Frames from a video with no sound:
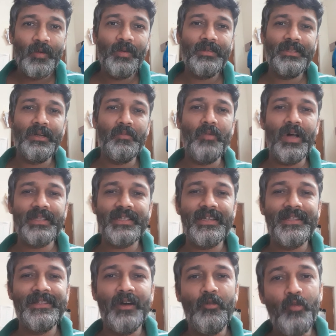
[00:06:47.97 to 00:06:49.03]
the water
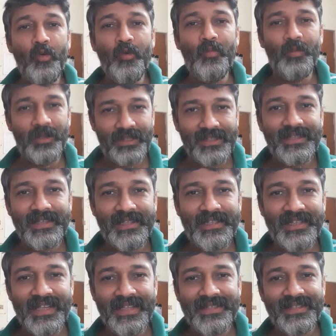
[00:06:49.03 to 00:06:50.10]
in the womb which
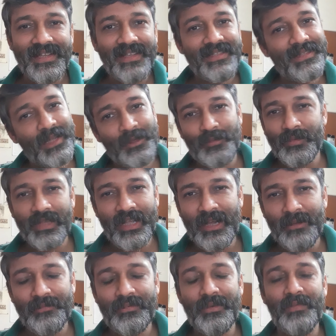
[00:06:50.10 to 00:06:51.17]
sustains us, that will
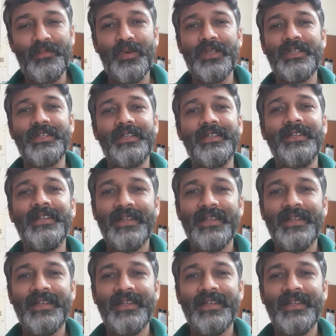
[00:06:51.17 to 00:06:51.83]
come from water.